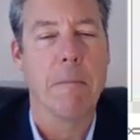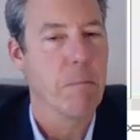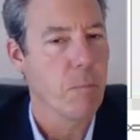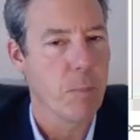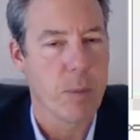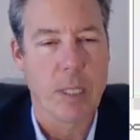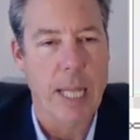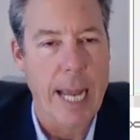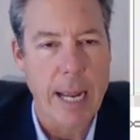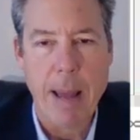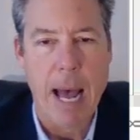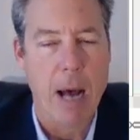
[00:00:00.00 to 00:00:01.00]
um,
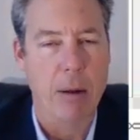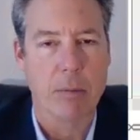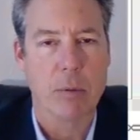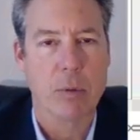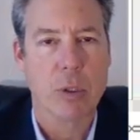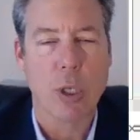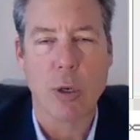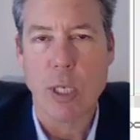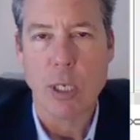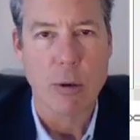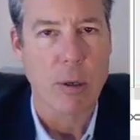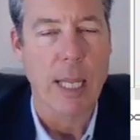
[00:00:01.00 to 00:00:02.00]
lay them out.
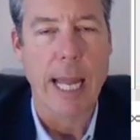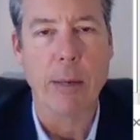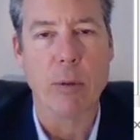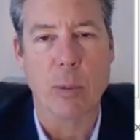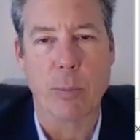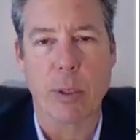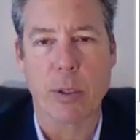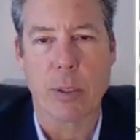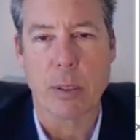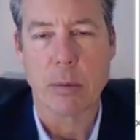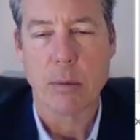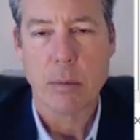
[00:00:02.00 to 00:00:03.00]
Show that you're a language
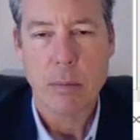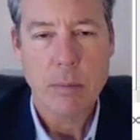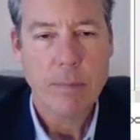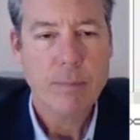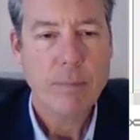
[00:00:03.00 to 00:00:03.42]
person.